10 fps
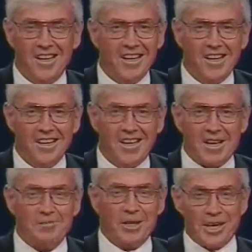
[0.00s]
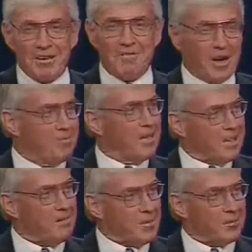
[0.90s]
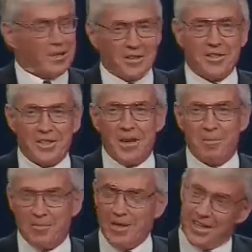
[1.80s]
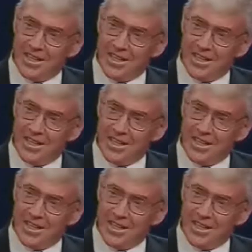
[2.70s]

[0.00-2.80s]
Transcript: Can't believe I'm keeping within the time limit.